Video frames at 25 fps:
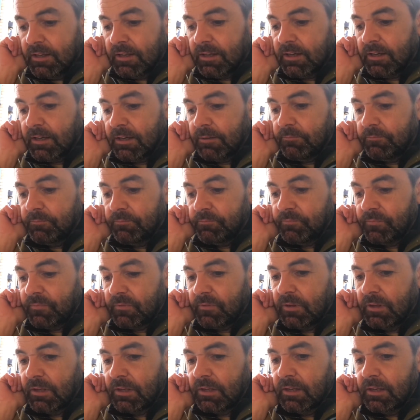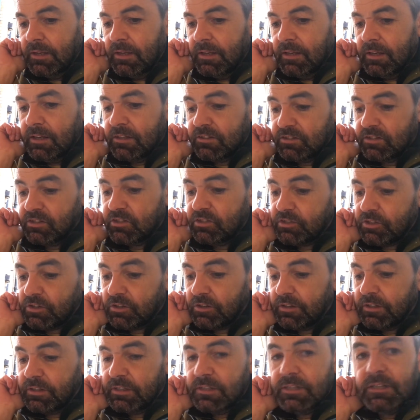As an
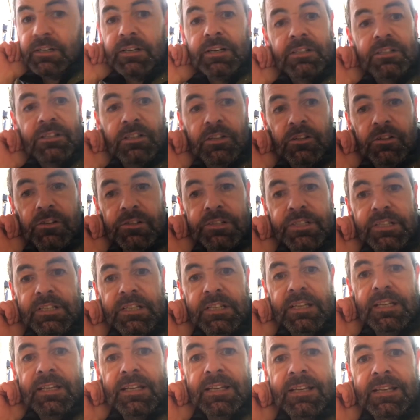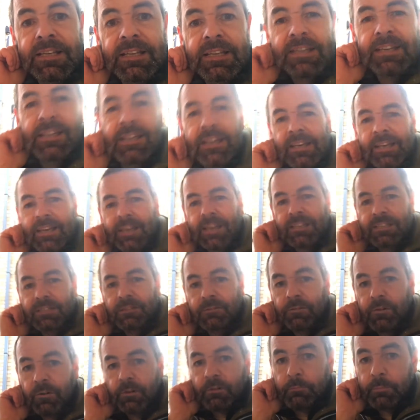aside, that's costing
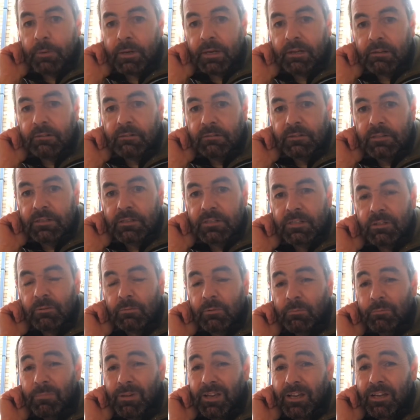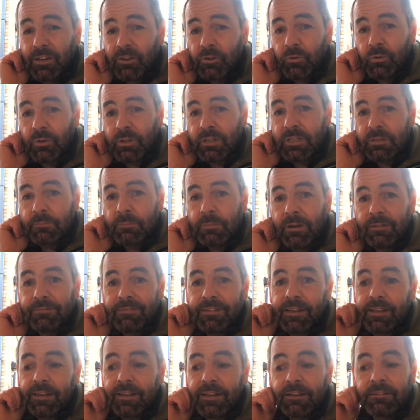£85. I'm annoyed, but
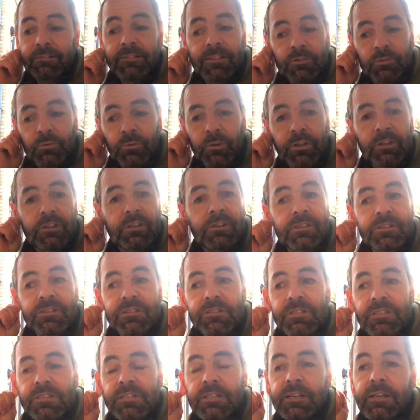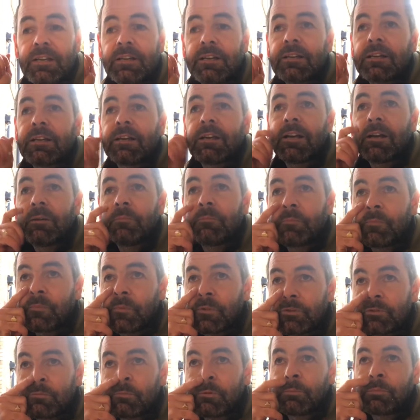there you go, that's what it costs.
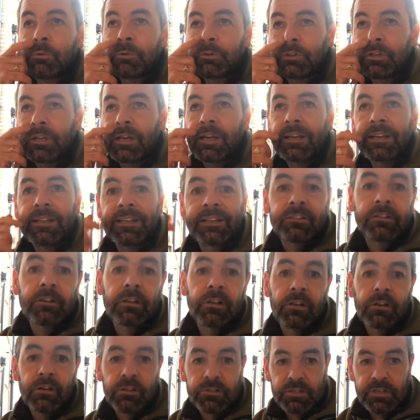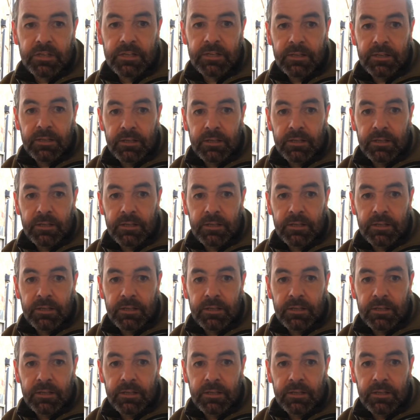Somebody pointed out it is a large